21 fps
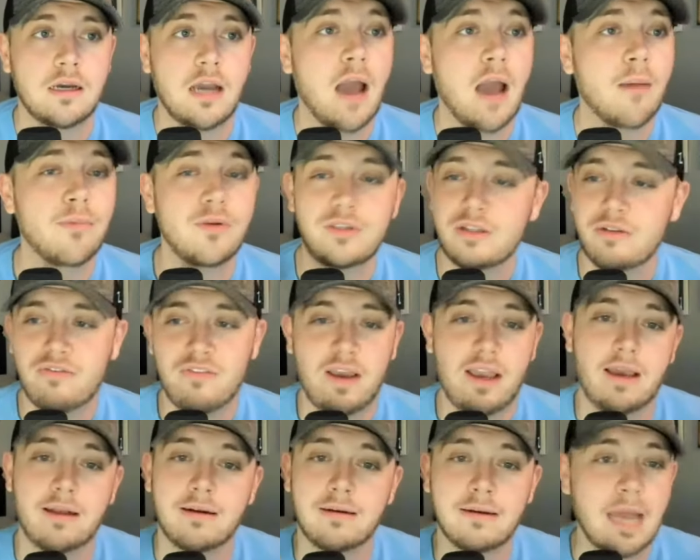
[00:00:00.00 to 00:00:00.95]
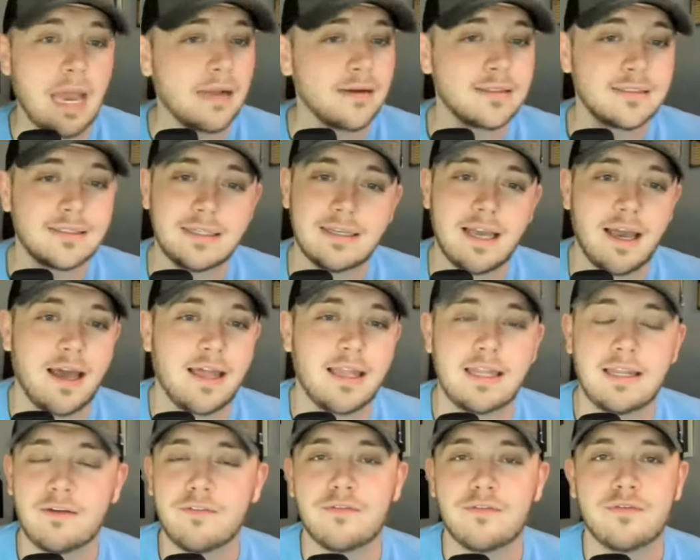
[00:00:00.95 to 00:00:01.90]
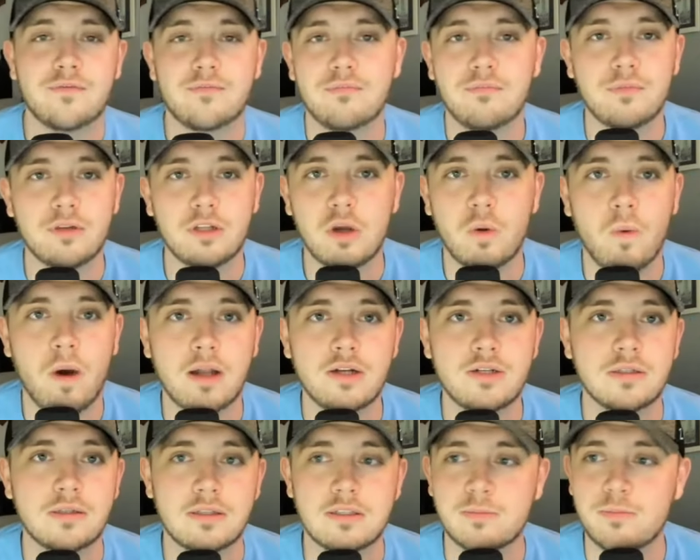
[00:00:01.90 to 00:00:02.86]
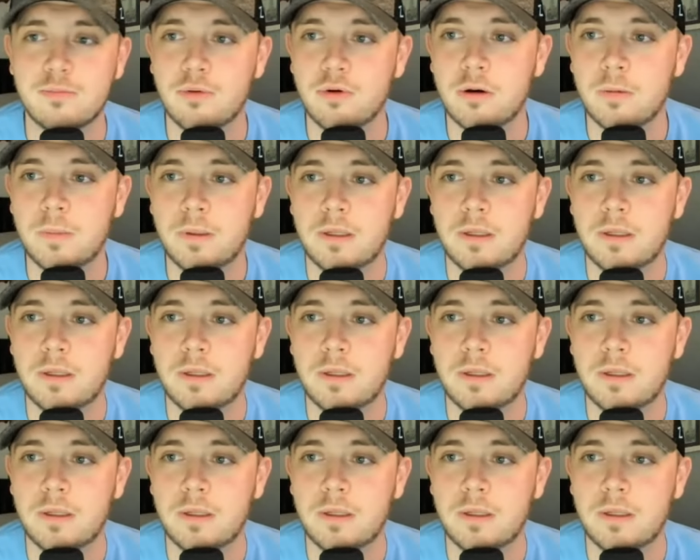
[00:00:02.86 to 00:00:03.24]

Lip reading: I'm just a fan. I'm just a guy. I love, watching the sport.